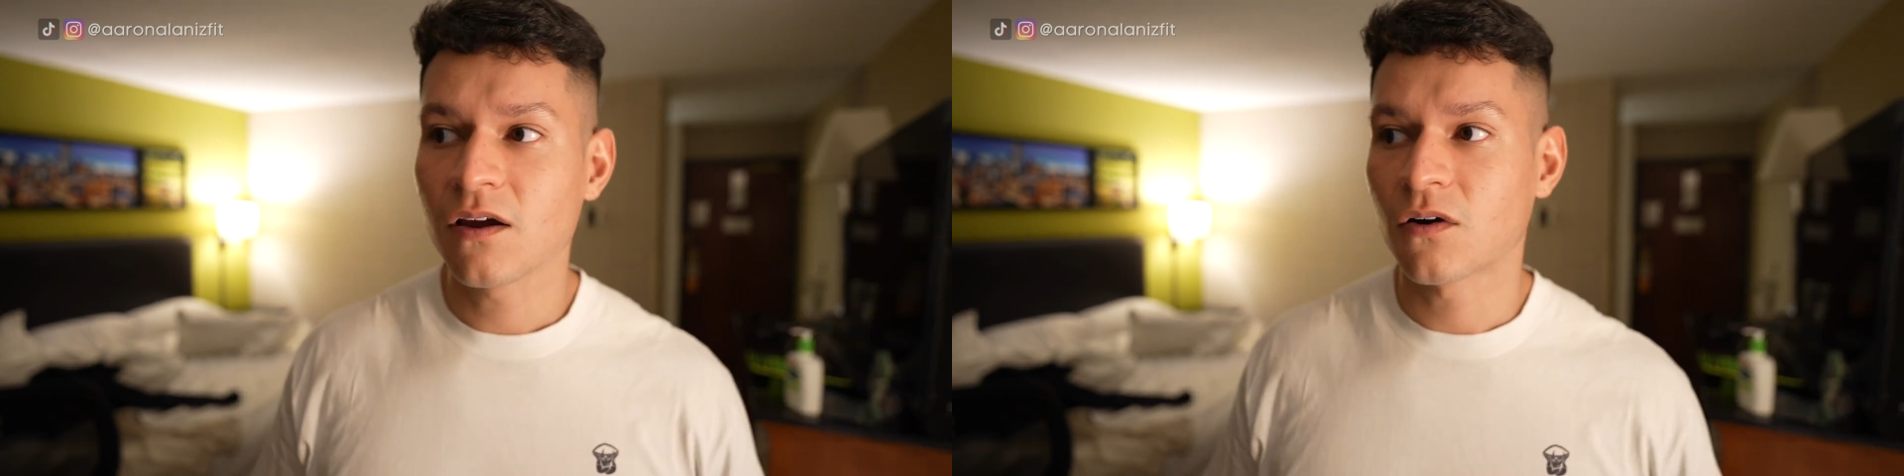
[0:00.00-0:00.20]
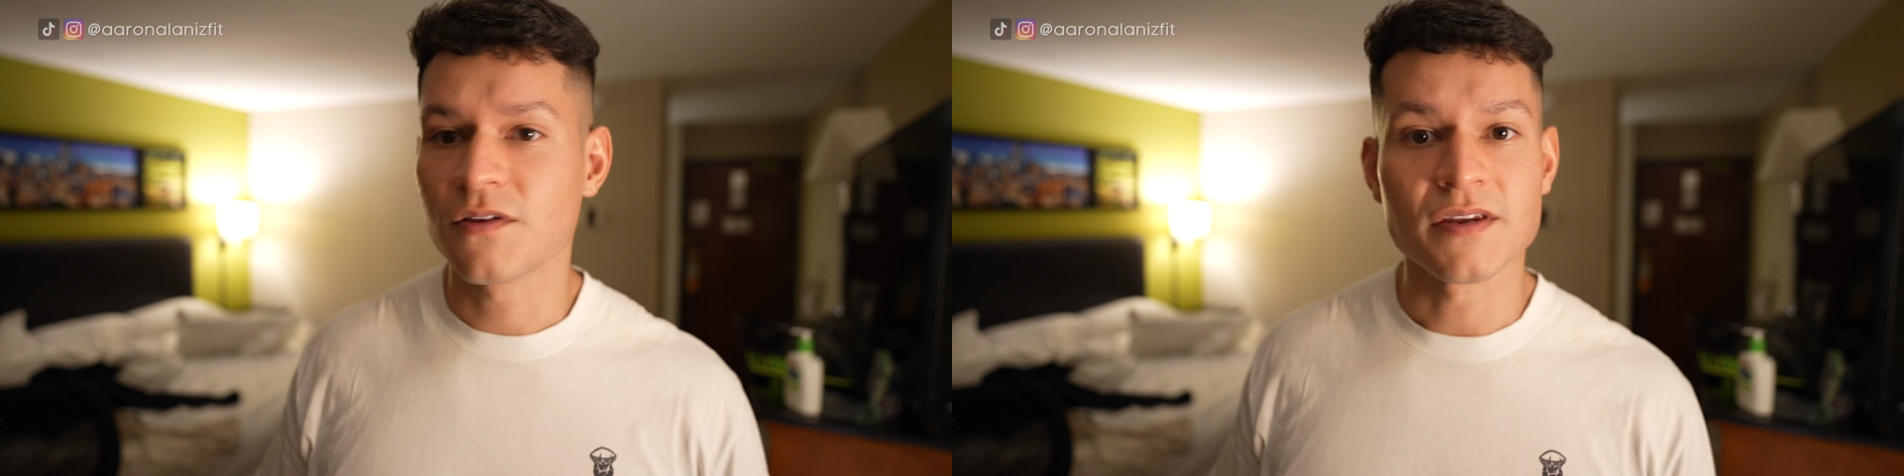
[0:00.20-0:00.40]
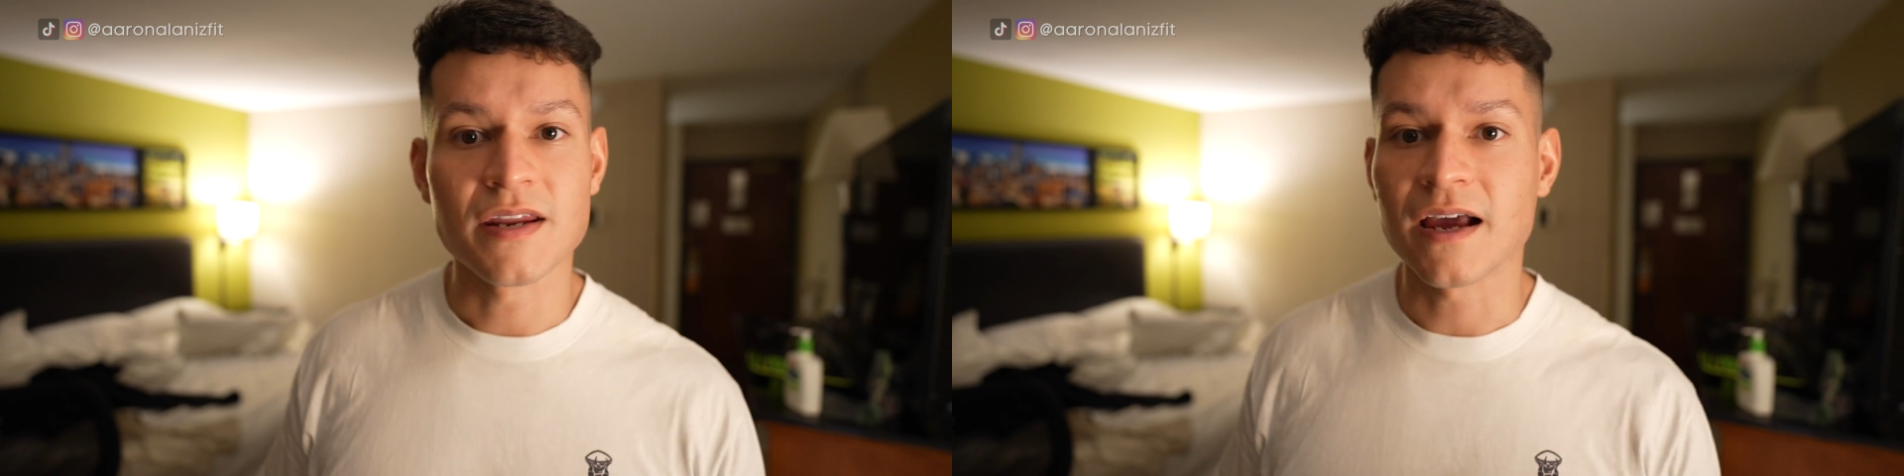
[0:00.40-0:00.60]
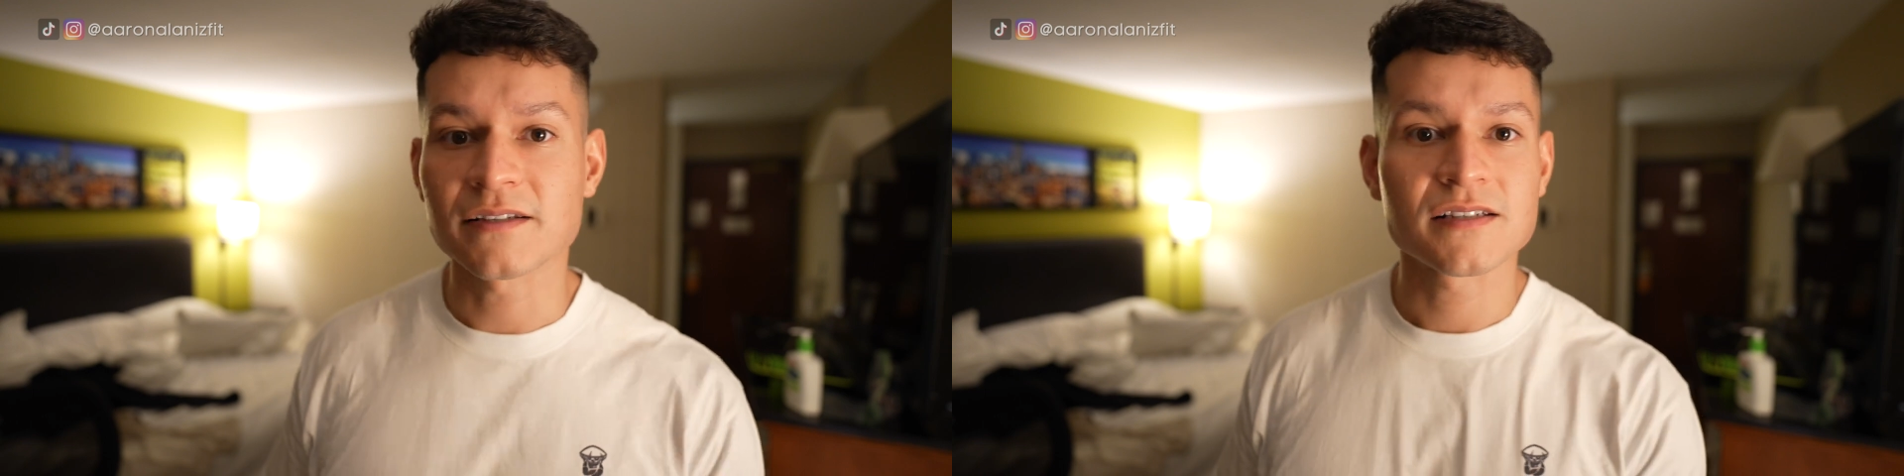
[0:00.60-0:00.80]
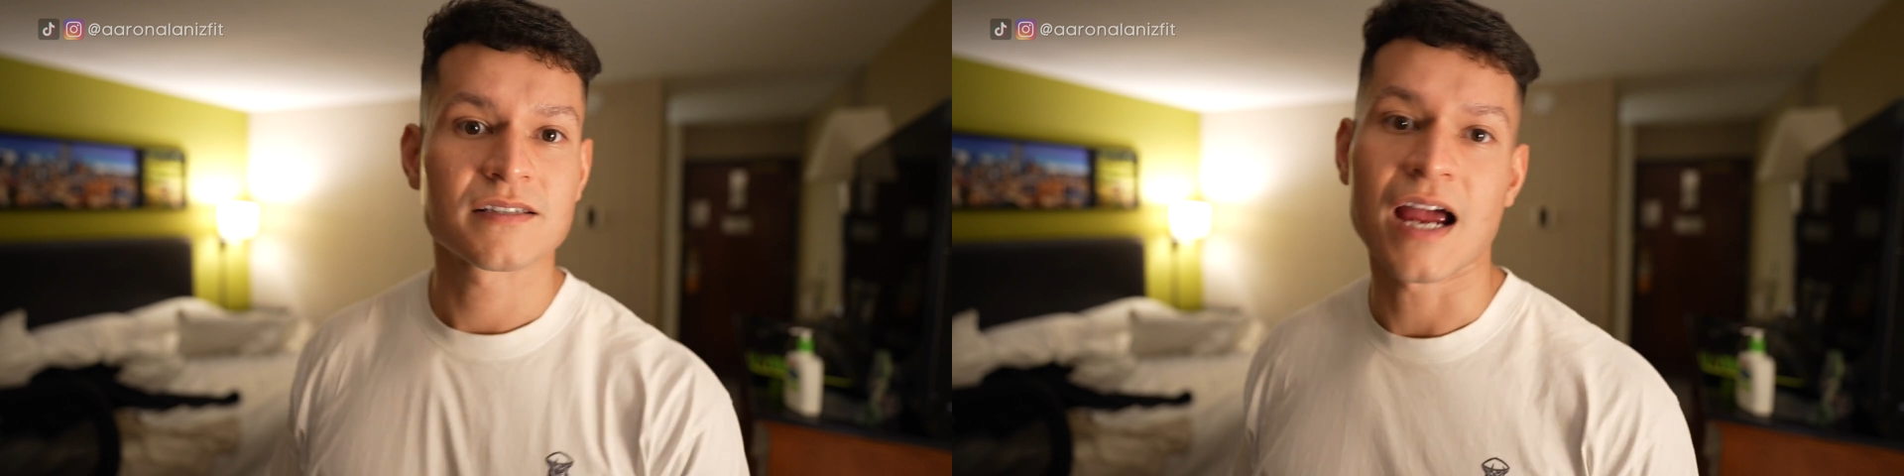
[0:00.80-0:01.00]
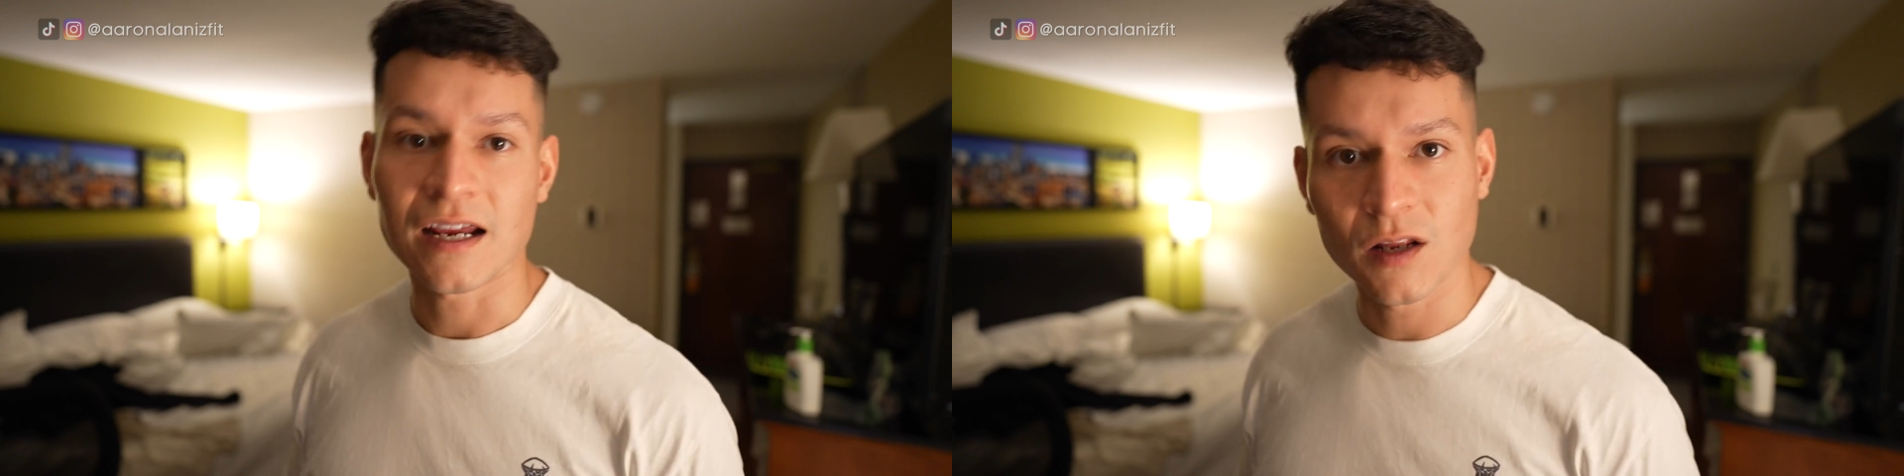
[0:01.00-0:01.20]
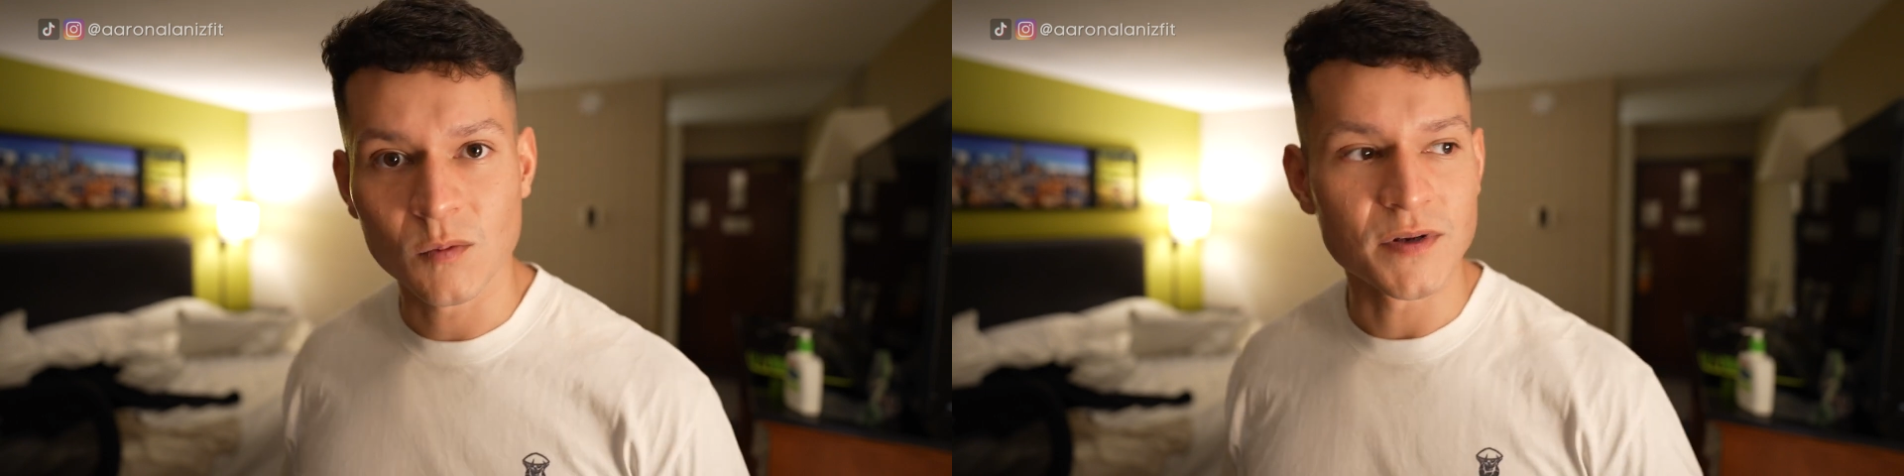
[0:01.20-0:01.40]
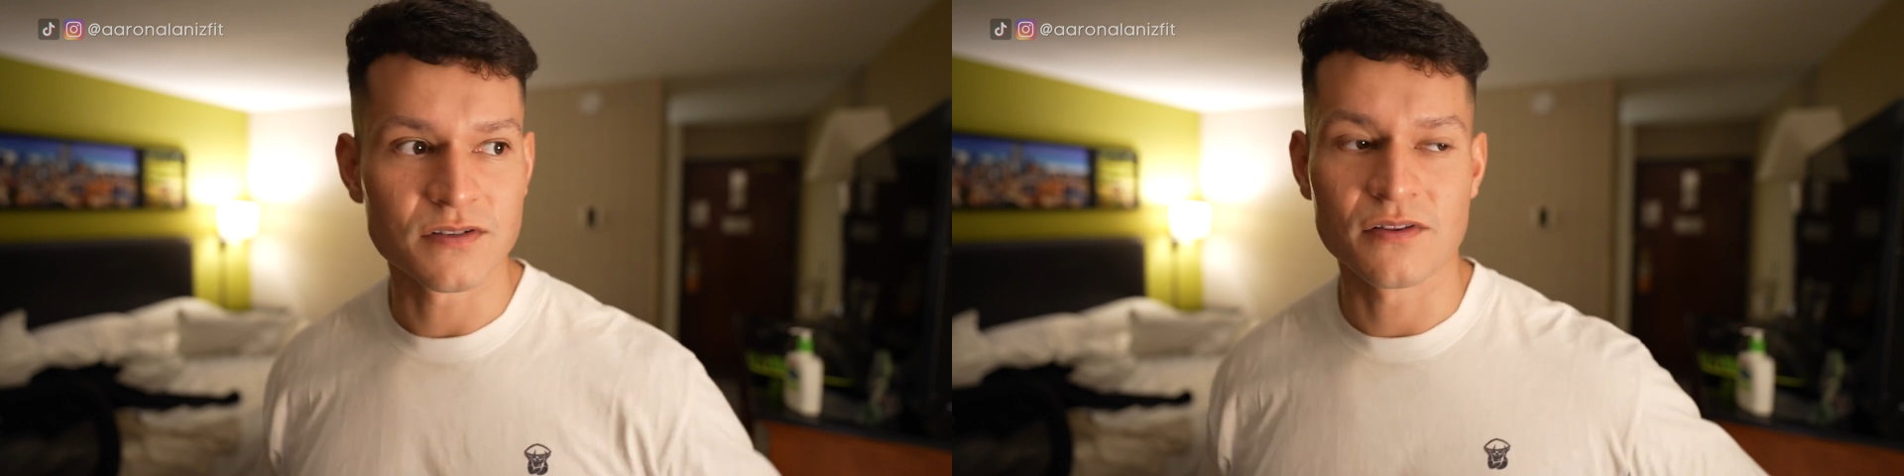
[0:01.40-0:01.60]
or the next Tai
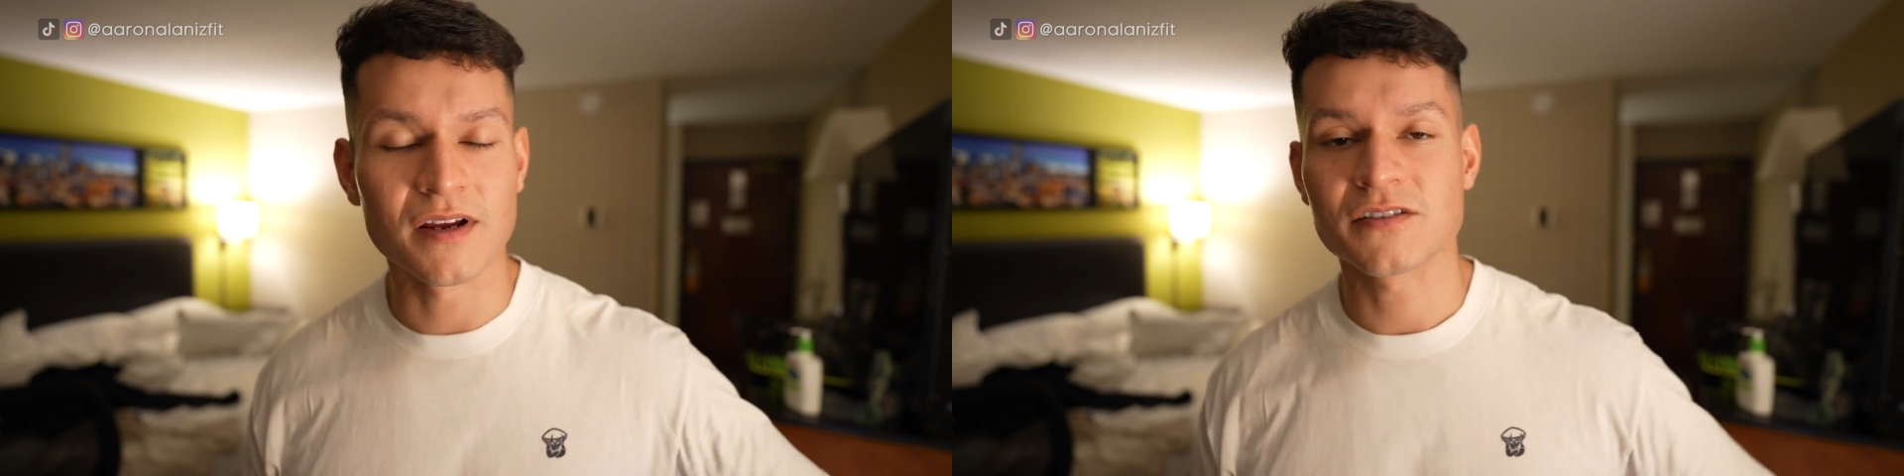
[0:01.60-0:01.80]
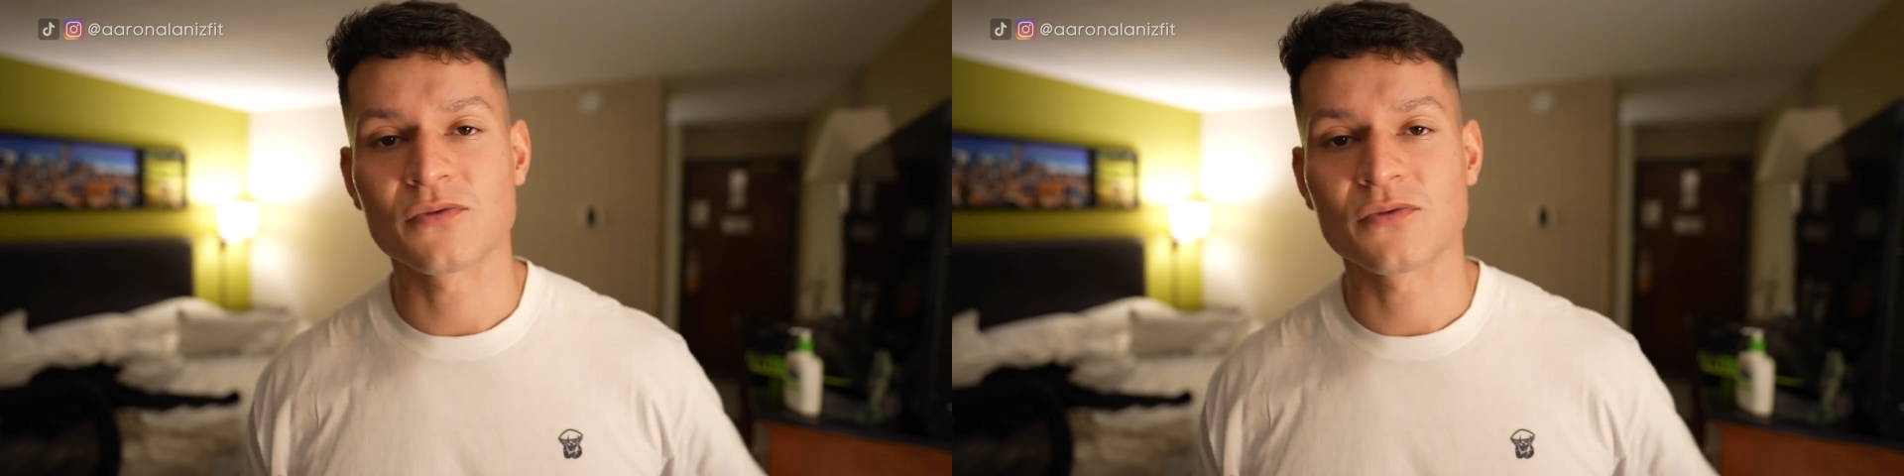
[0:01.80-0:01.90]
Lopez or the next